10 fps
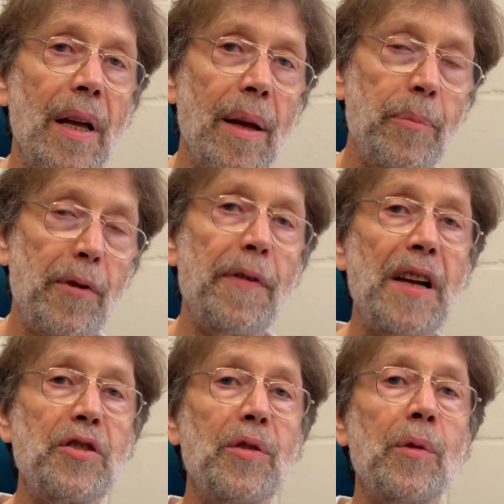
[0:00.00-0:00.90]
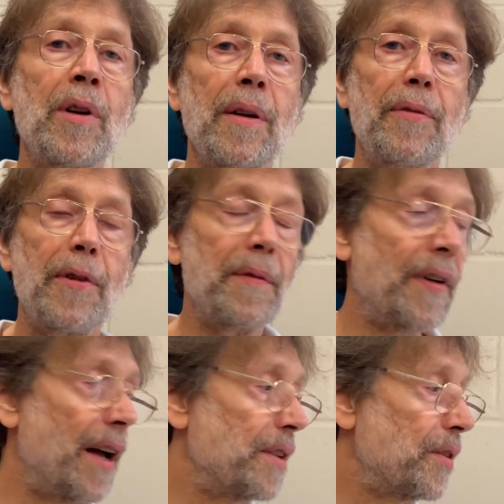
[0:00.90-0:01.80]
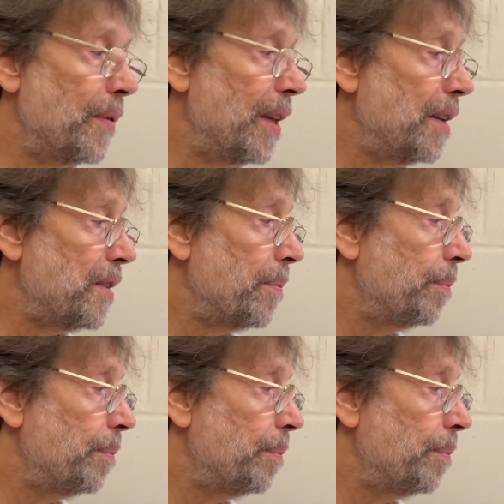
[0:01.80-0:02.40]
professional for advice on this.